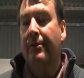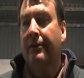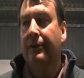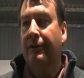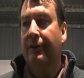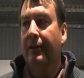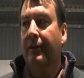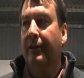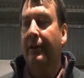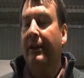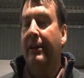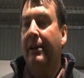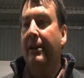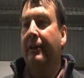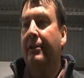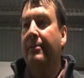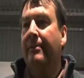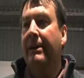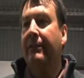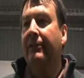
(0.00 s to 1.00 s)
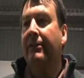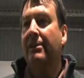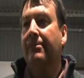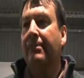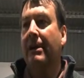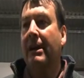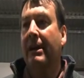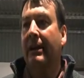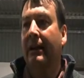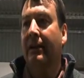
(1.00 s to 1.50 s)
Bruce, certainly. The
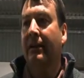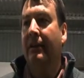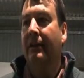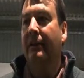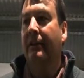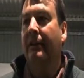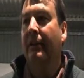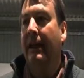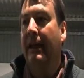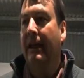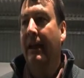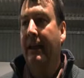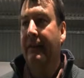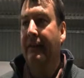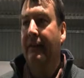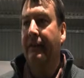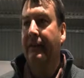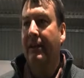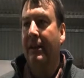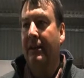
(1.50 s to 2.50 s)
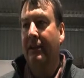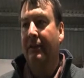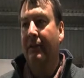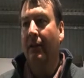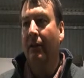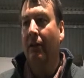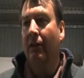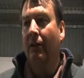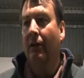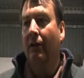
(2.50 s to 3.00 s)
domestic market, as I said,
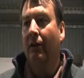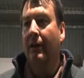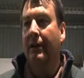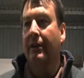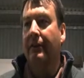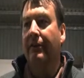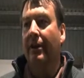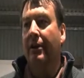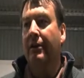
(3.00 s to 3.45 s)
is a lot lighter.